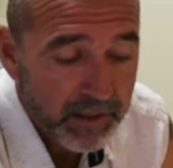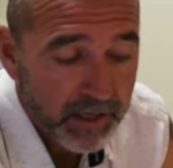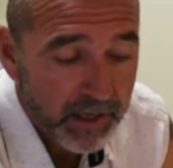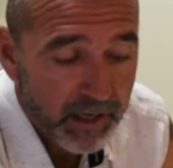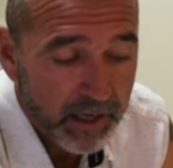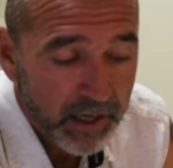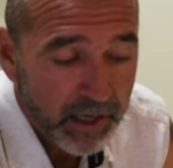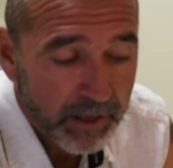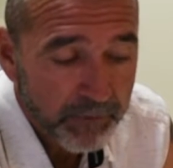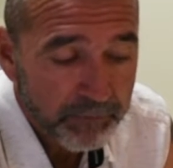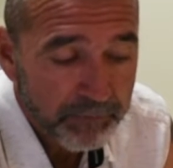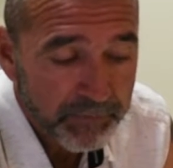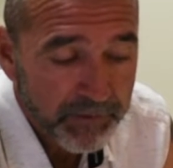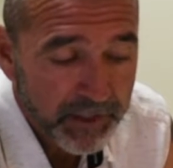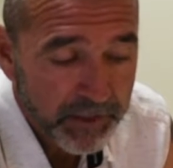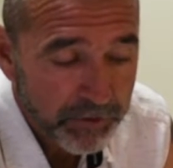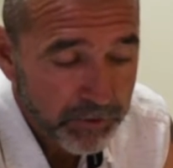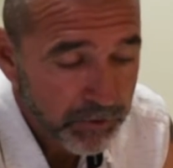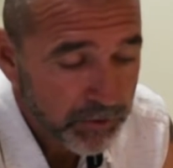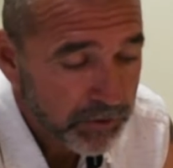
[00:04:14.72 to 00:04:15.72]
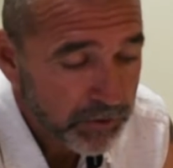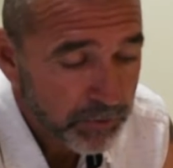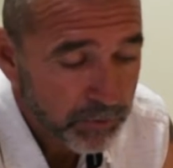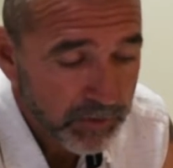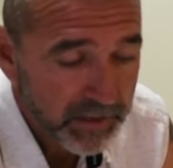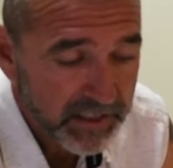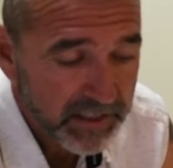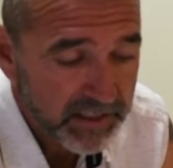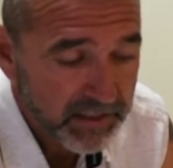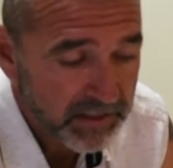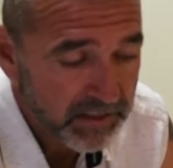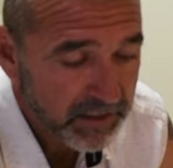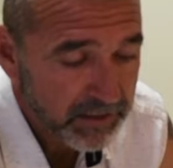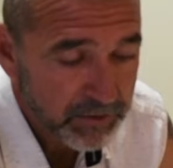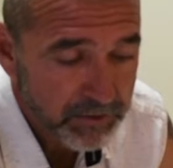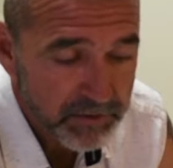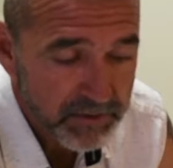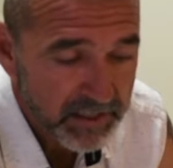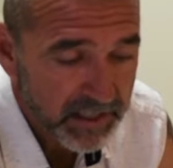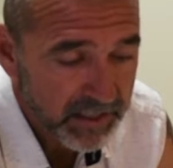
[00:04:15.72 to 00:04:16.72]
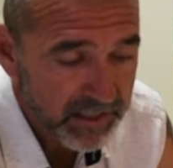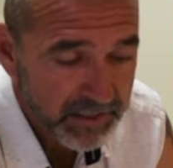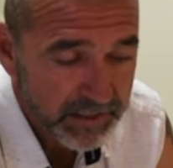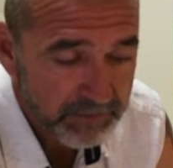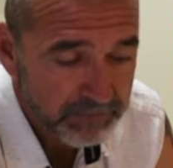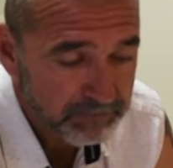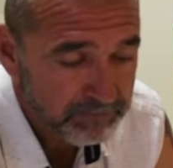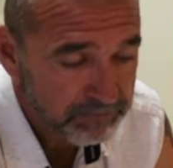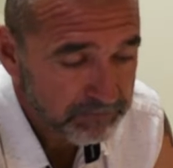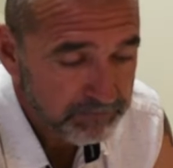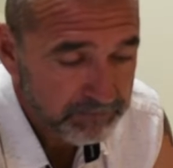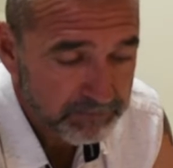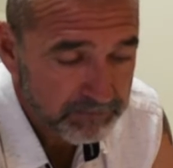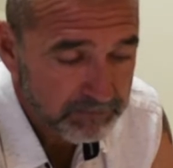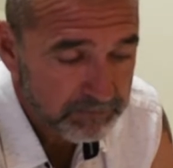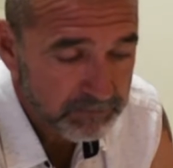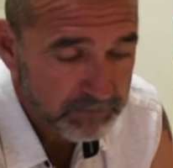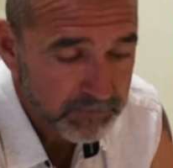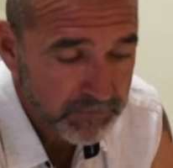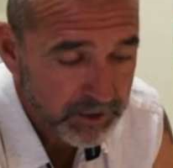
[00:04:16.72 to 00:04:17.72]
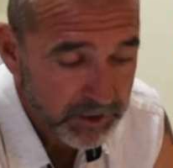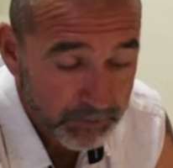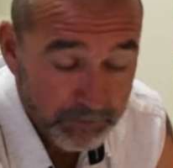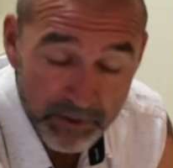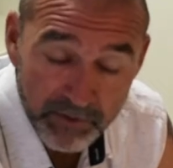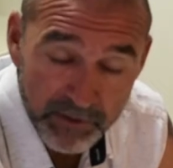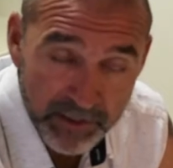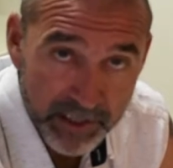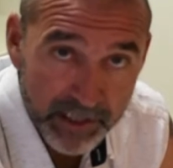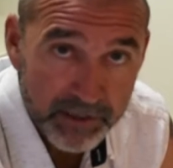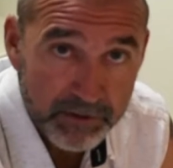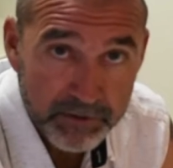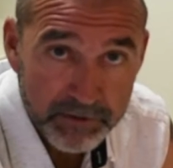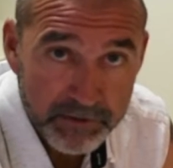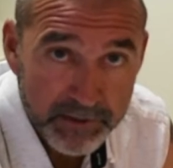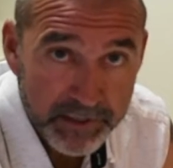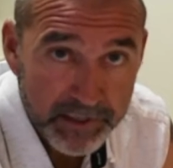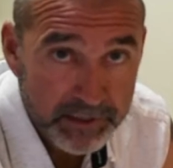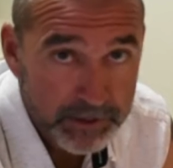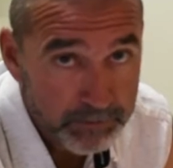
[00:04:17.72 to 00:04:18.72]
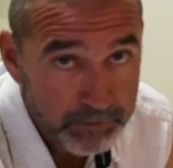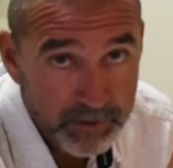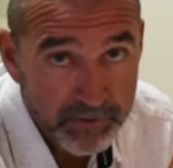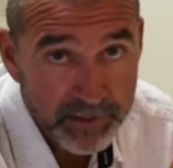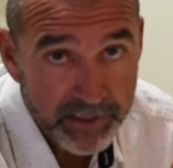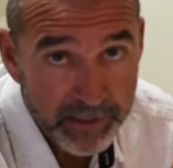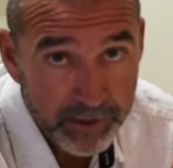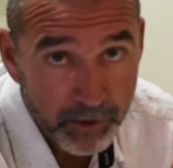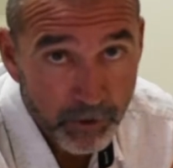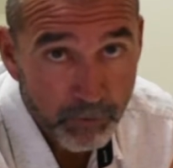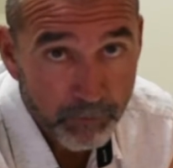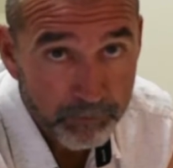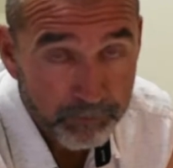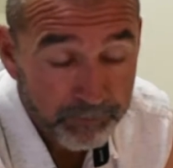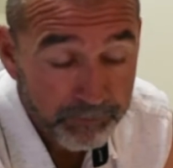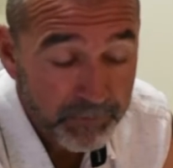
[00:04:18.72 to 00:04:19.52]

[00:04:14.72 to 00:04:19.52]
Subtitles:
and you can read it and understand it, and some of it I understand, some of it I don't.